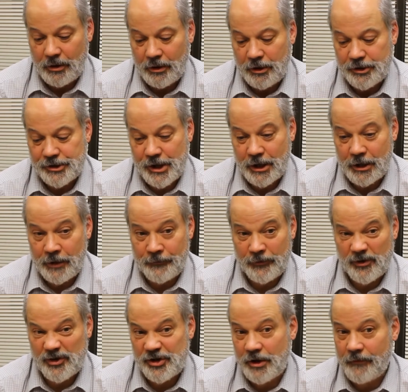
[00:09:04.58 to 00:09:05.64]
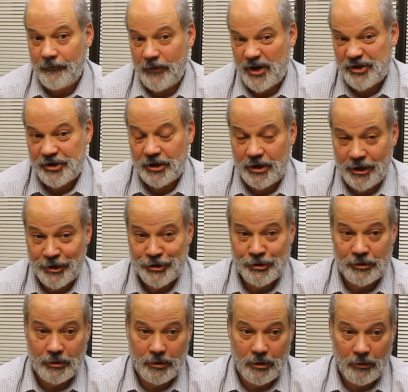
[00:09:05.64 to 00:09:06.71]
is that if there's an
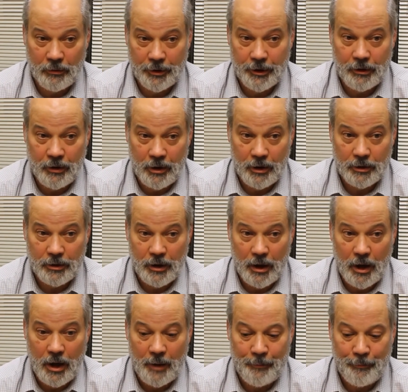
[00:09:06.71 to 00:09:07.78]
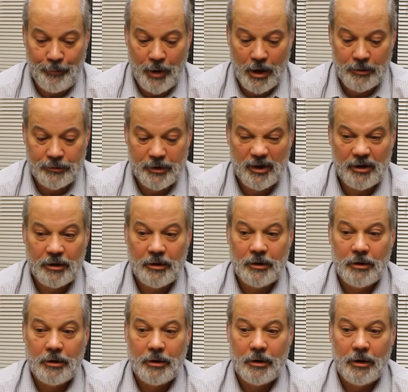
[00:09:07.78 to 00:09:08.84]
investigation going on about
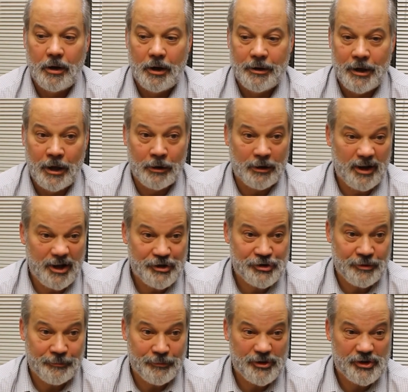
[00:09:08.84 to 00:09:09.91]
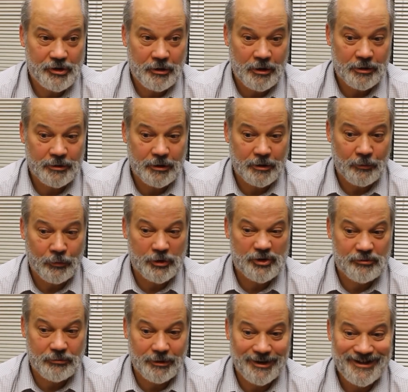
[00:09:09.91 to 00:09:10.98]
an allegation of misconduct
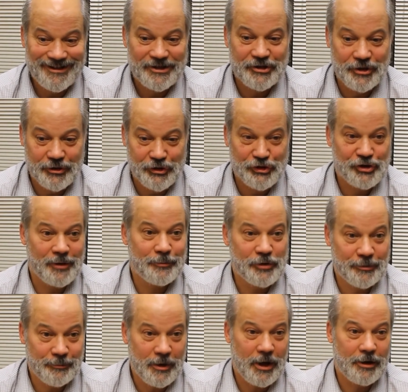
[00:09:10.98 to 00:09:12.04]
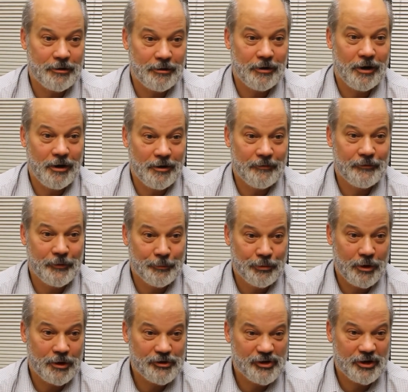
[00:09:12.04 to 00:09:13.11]
which relates to the subject matter of the
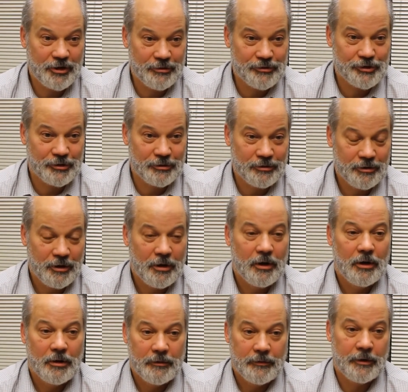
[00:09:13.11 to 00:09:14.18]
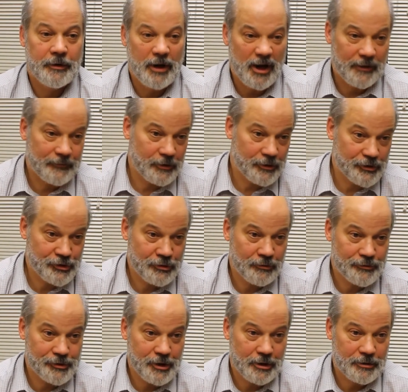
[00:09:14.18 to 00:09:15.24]
prosecution, then they have to
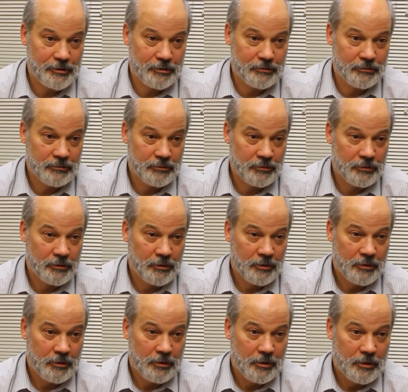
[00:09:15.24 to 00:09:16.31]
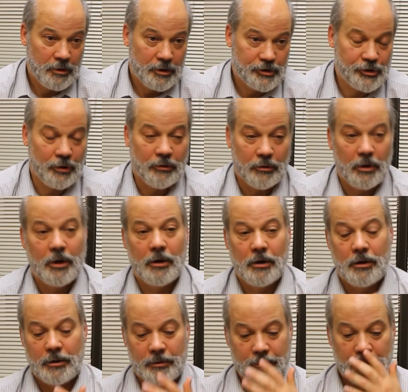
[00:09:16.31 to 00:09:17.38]
disclose that too. So,
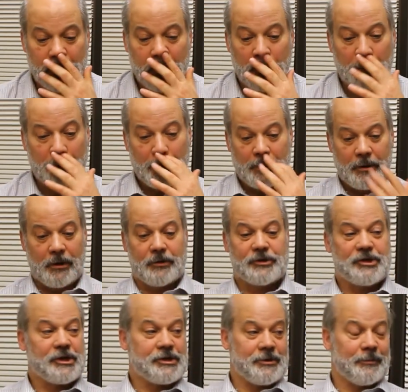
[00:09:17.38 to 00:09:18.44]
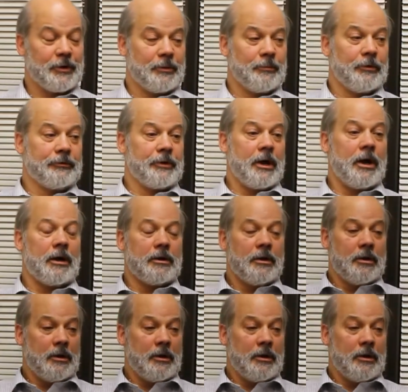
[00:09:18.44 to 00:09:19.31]
I'll say something about that.